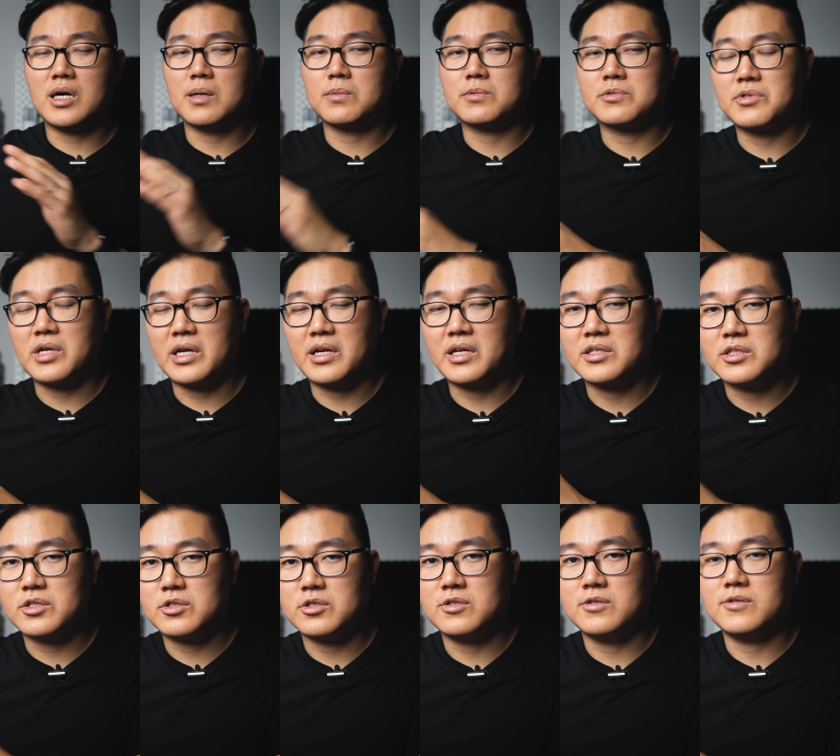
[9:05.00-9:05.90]

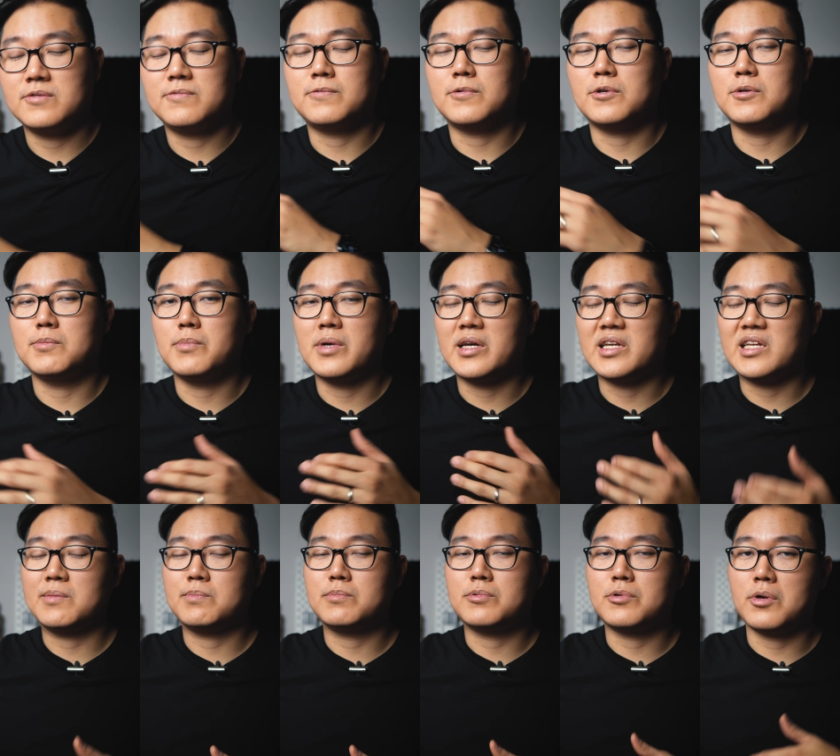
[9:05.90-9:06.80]
upgrading to for
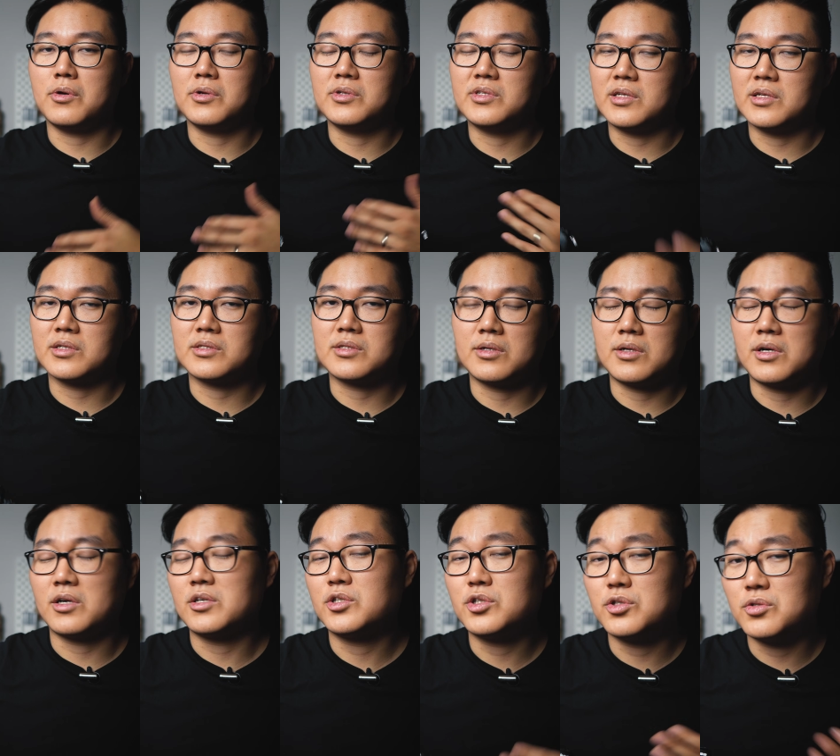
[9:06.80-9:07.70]
many pro
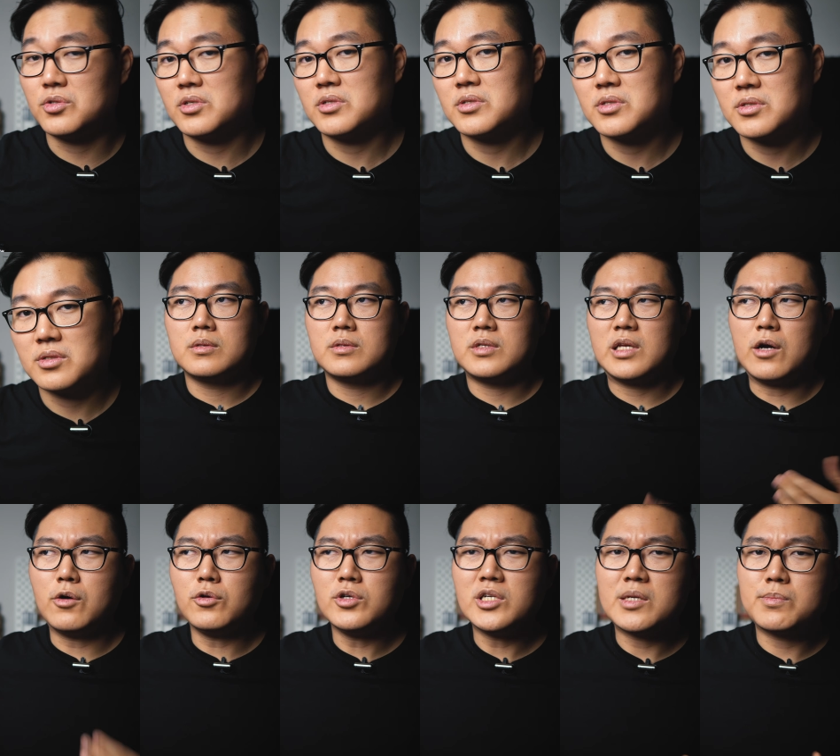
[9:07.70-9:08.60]
DSLR shooters. The
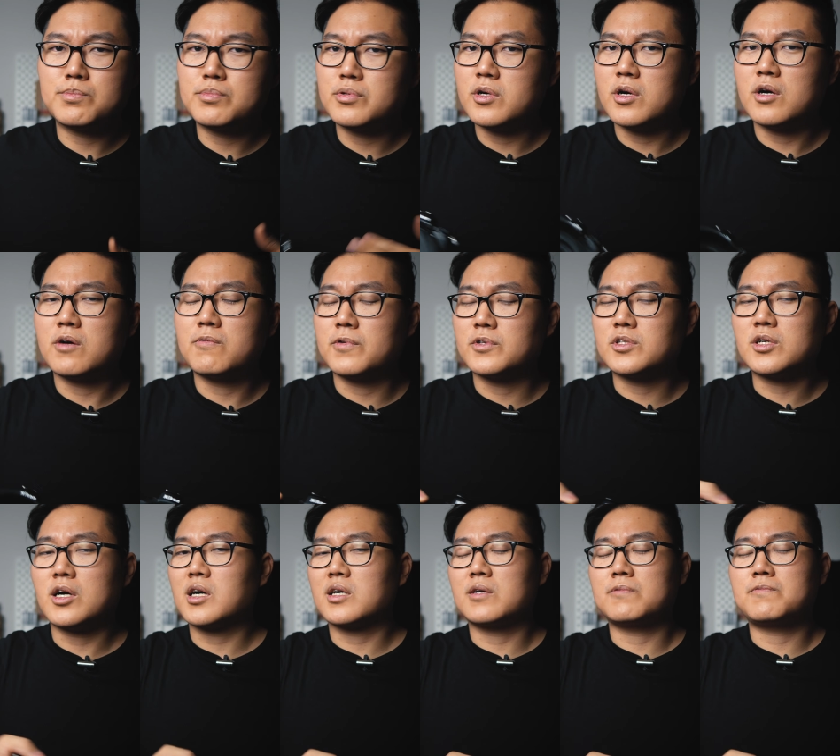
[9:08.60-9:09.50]
only pro
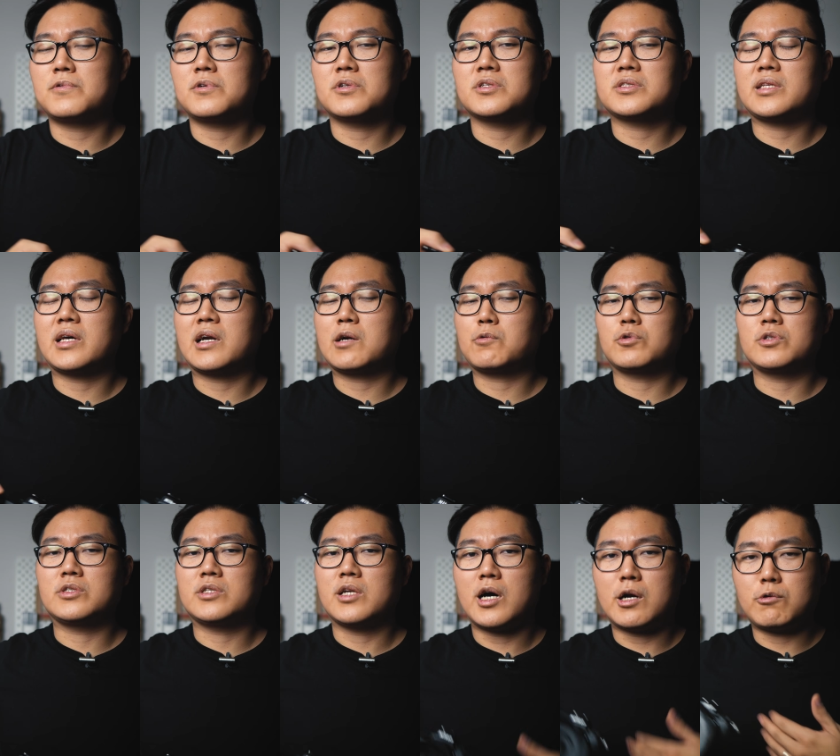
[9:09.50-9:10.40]
photographers that I would
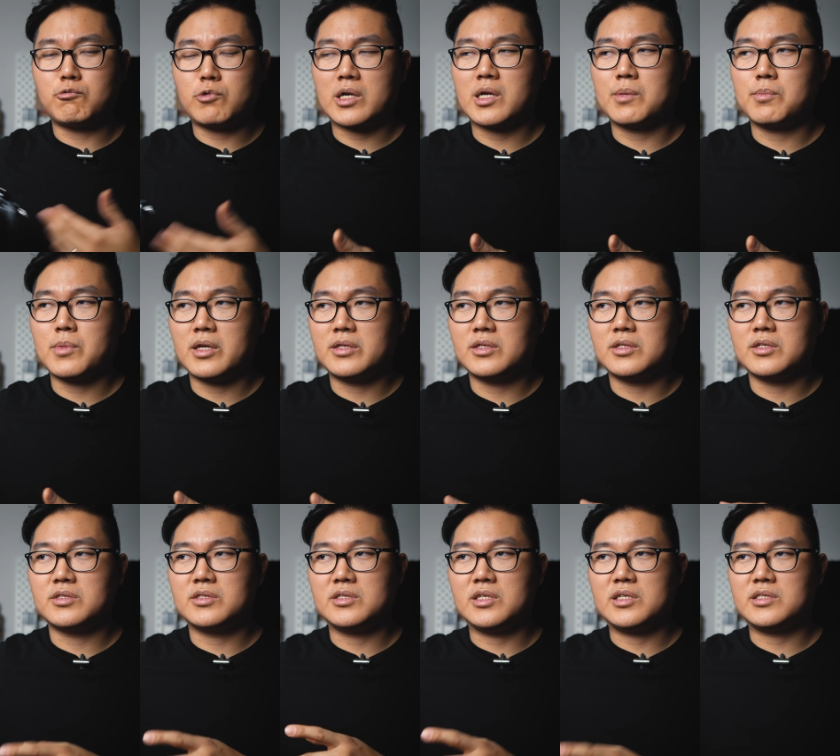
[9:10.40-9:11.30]
not recommend the
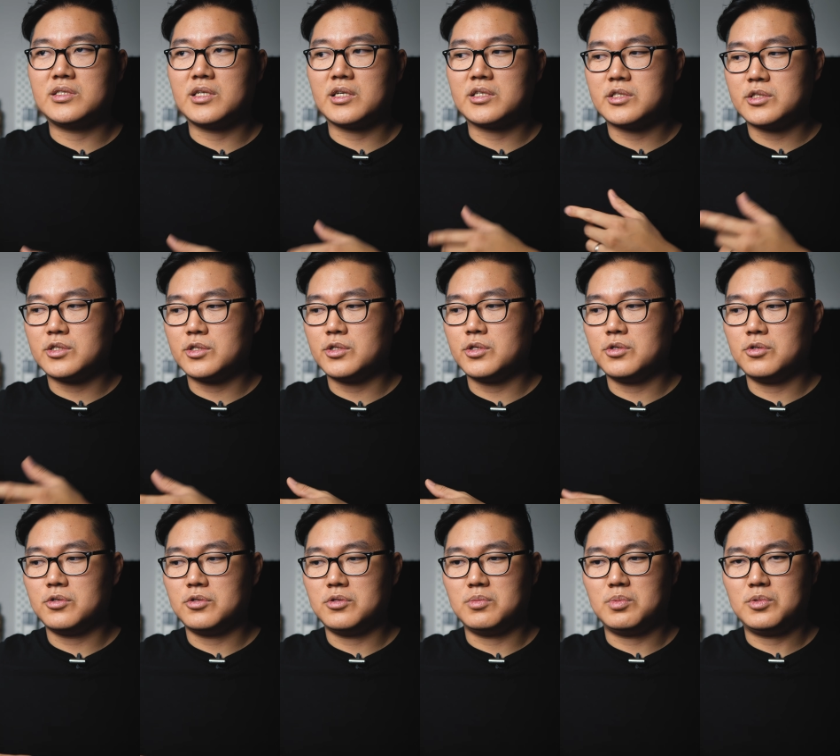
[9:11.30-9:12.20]
Z6
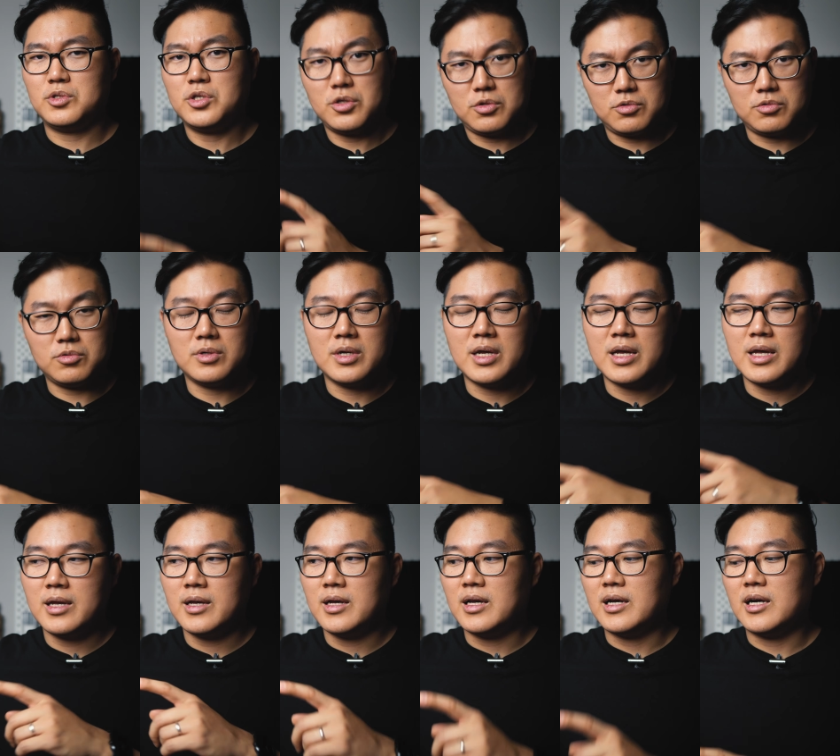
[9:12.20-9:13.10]
II to
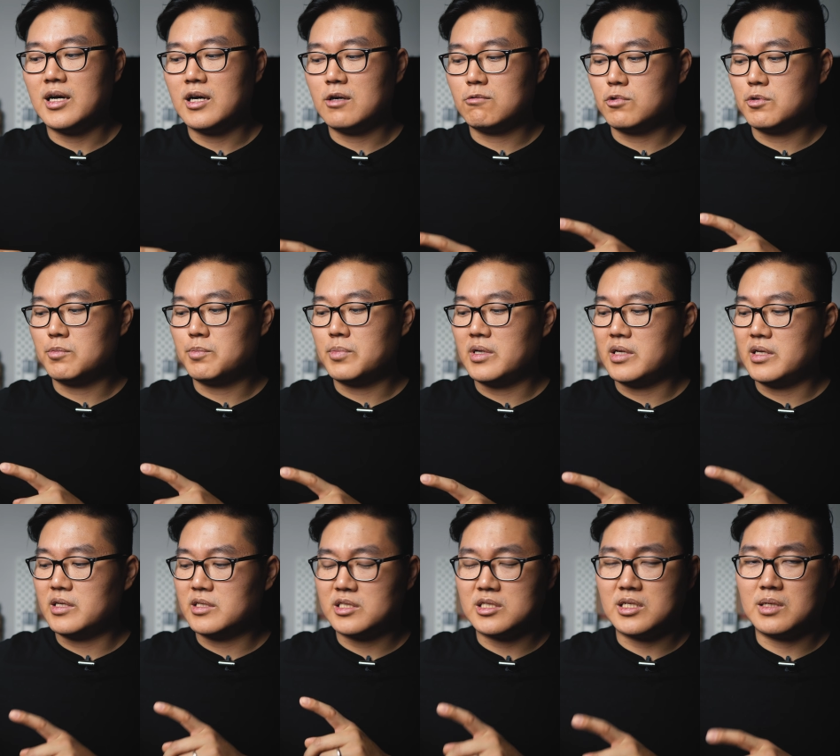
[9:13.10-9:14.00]
will
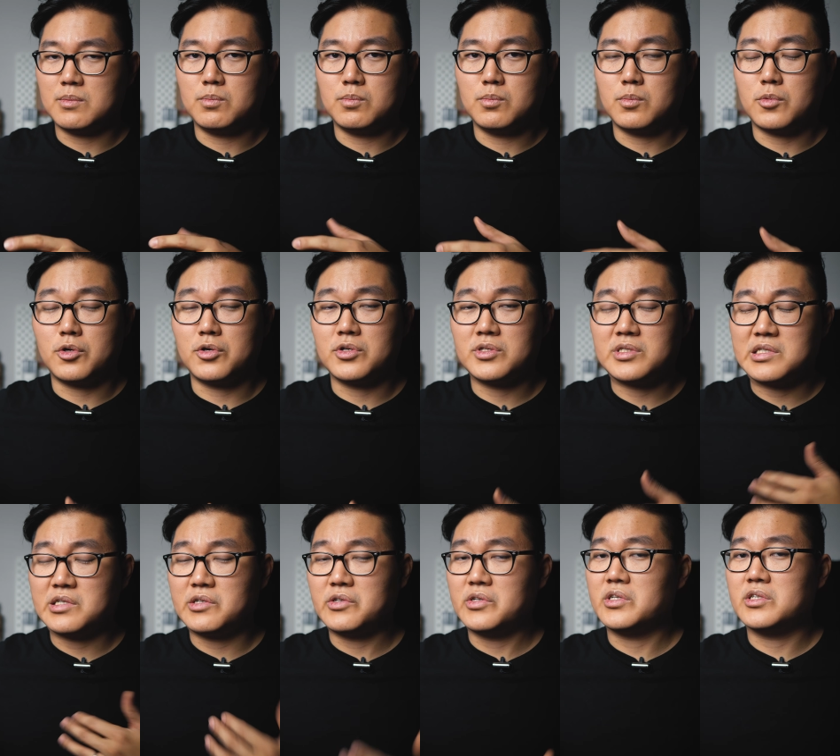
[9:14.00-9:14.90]
be some more
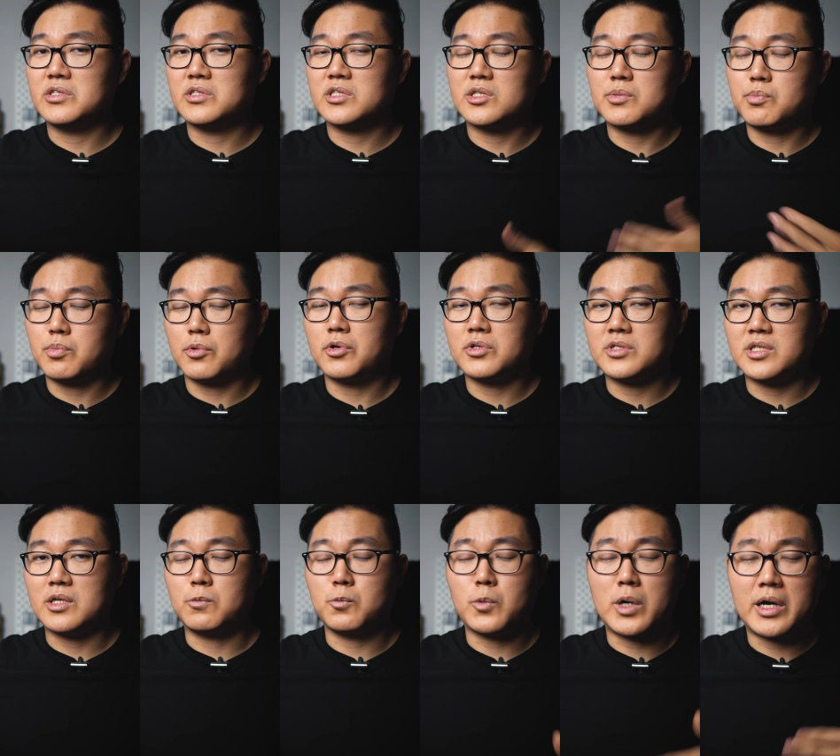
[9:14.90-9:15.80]
serious sports
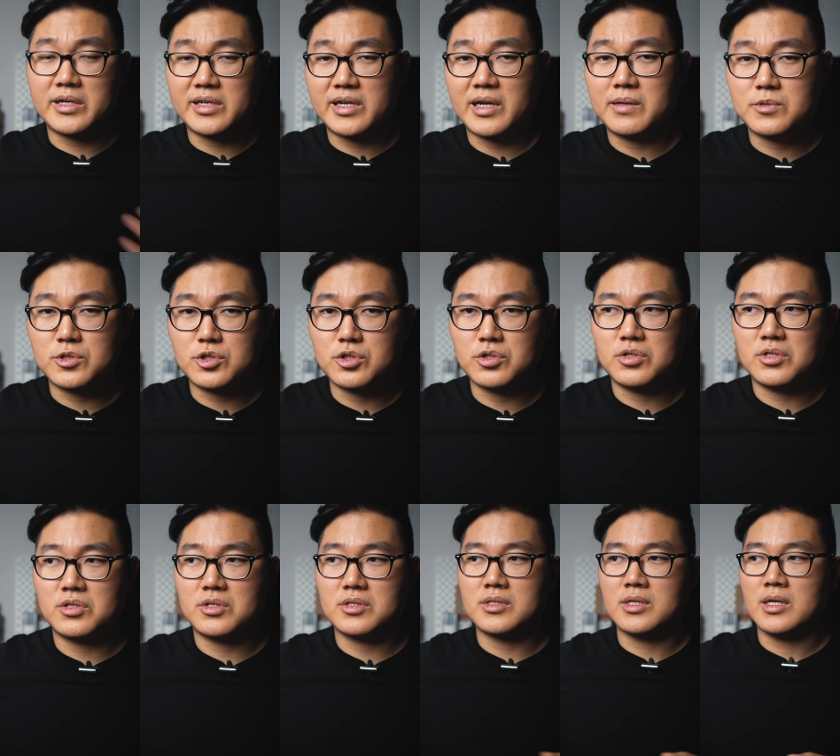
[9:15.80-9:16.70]
and wildlife
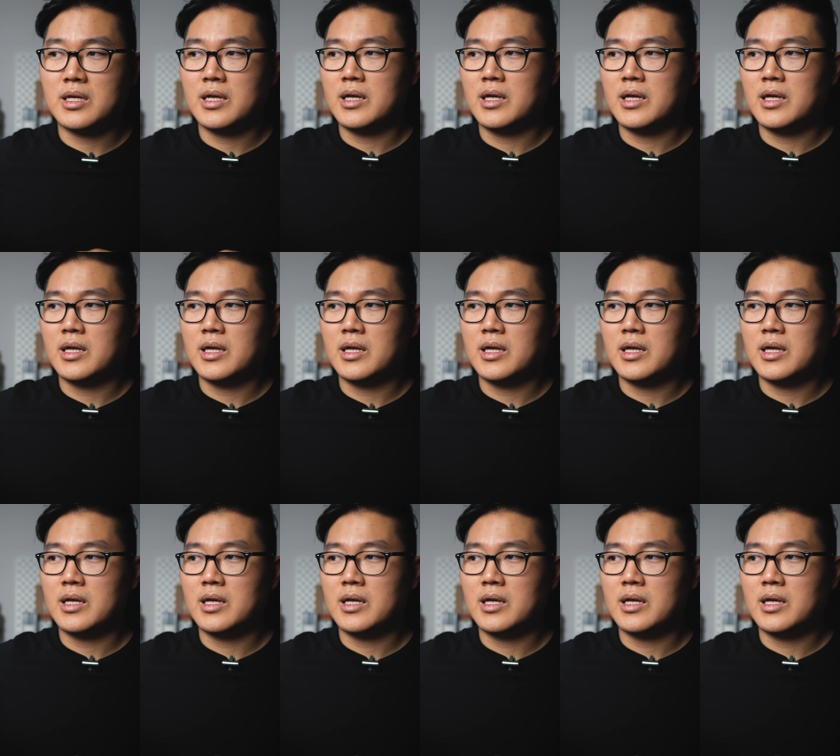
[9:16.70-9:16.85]
shooters,